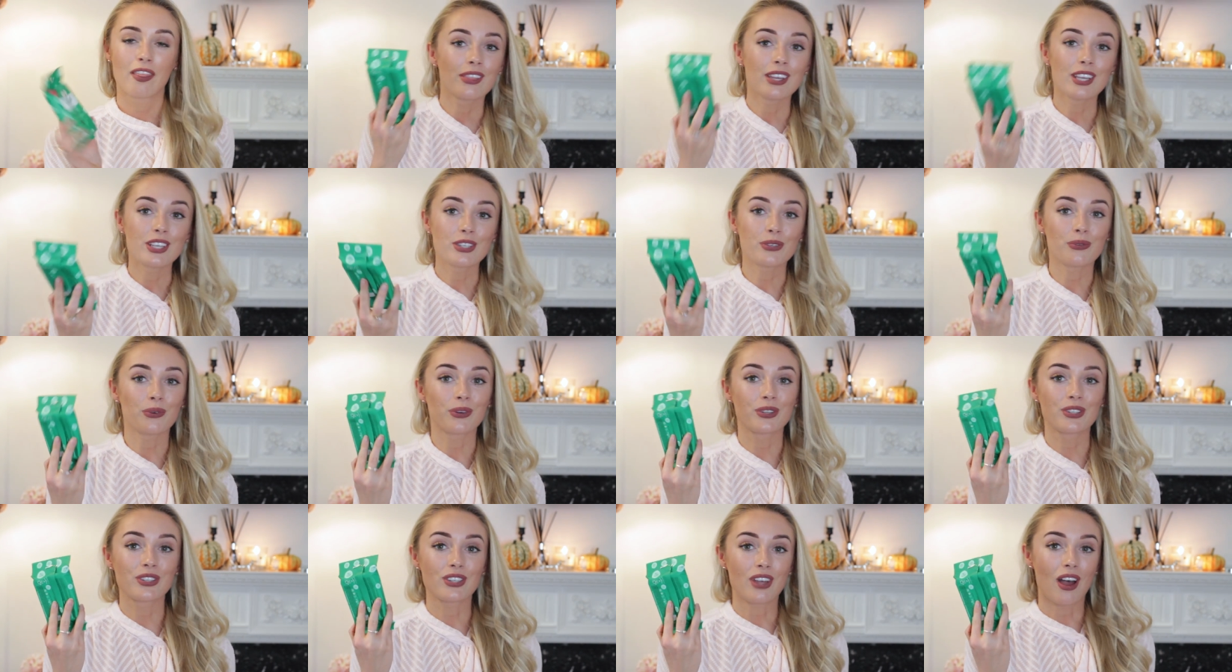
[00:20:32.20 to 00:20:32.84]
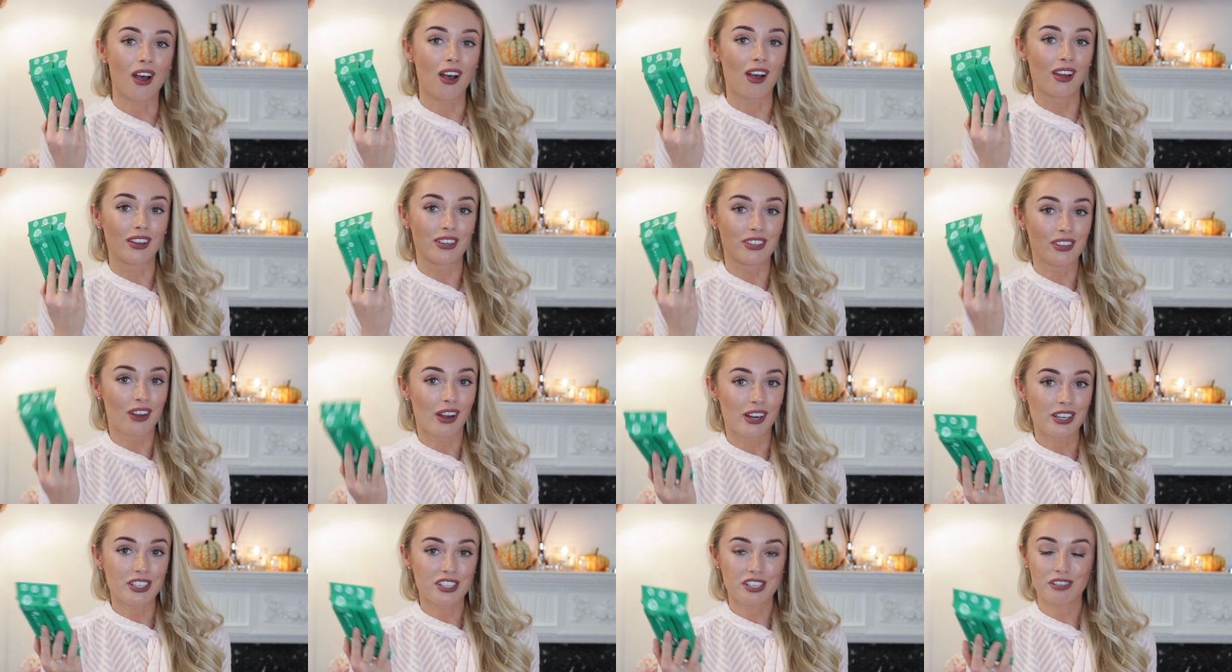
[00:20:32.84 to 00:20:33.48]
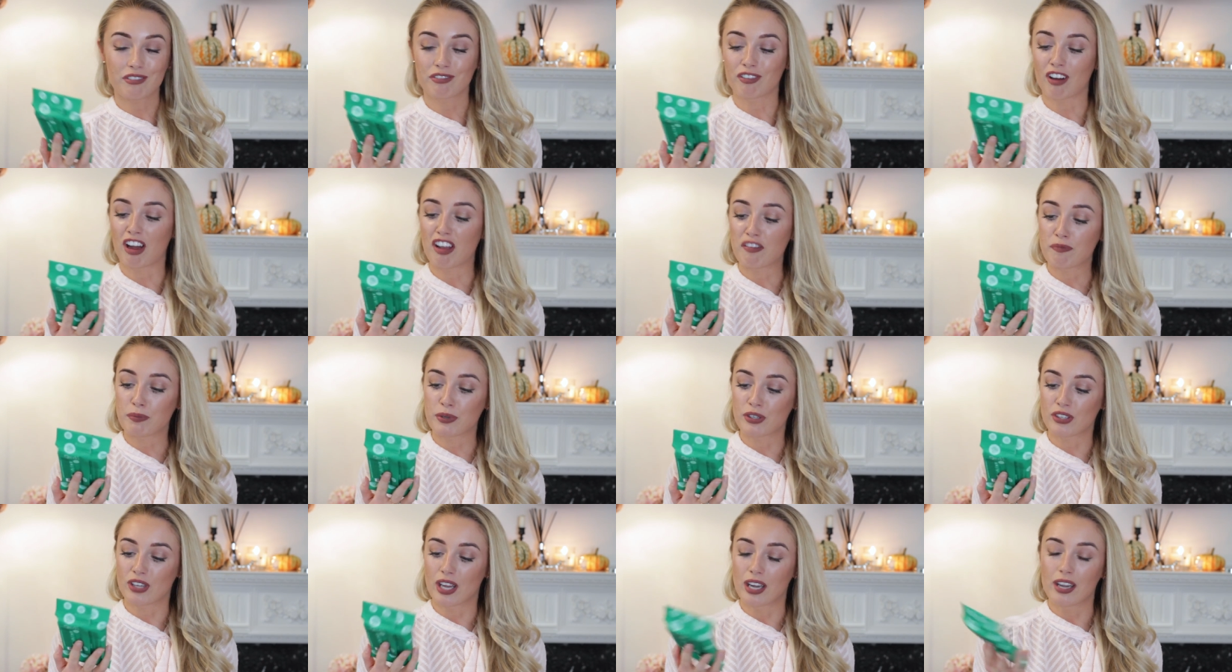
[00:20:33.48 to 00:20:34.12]
These ones are
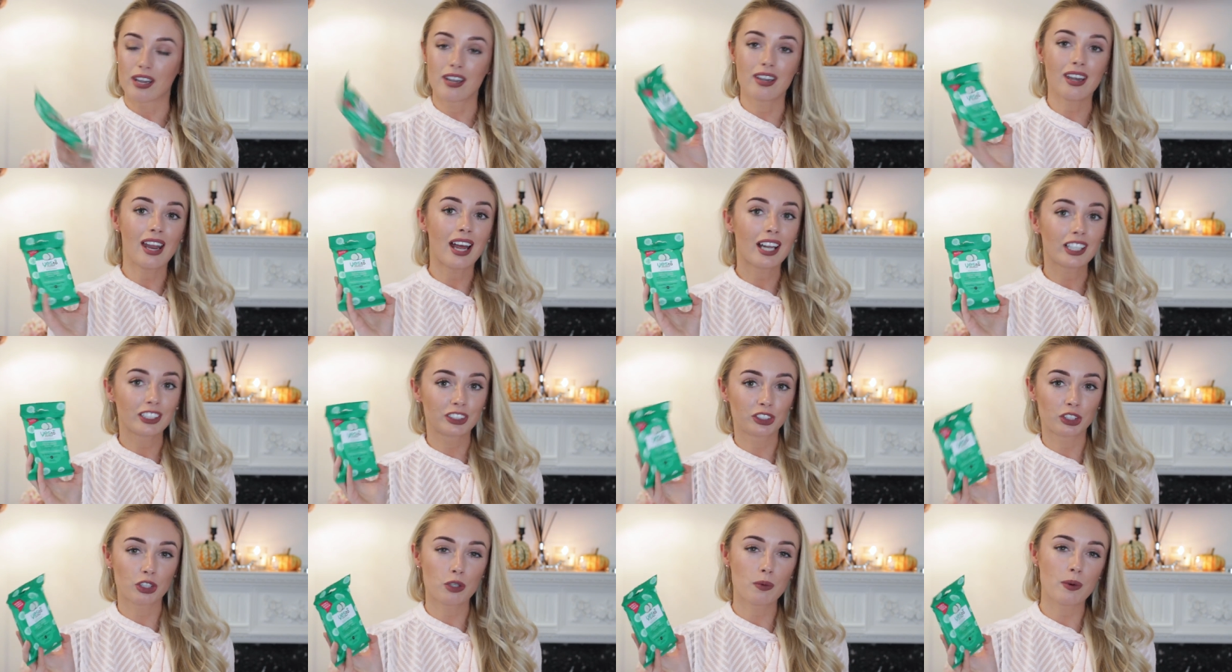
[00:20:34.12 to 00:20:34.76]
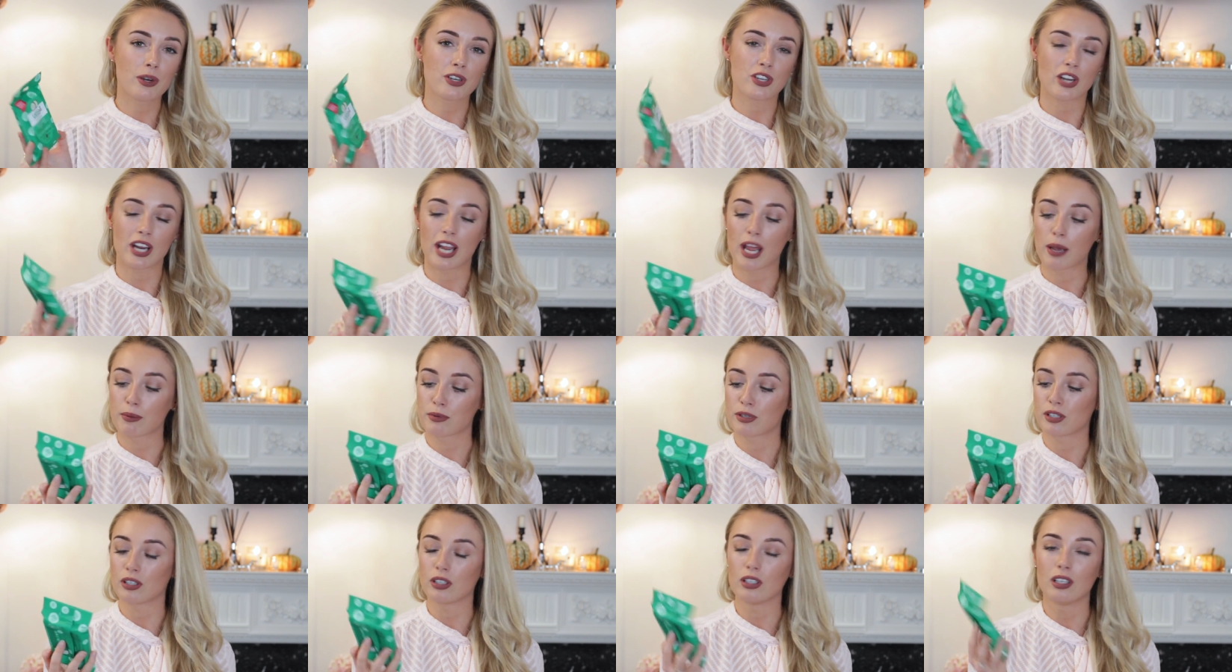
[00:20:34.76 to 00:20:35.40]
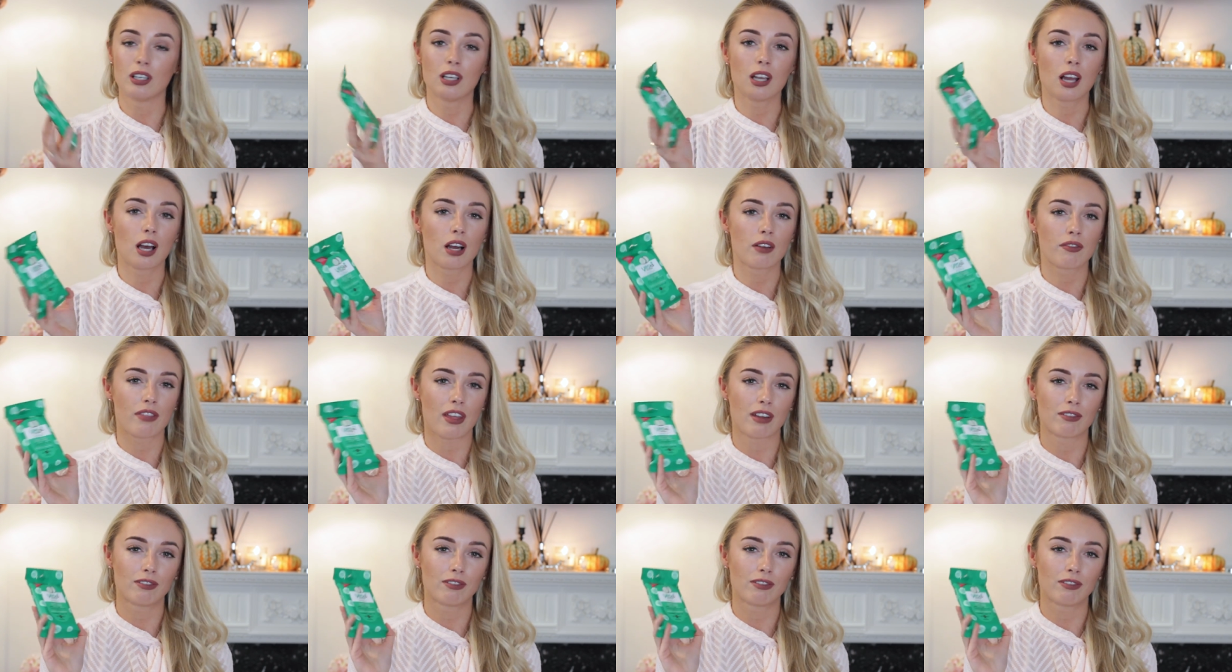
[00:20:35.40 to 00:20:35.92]
ninety-five percent natural, which I absolutely love.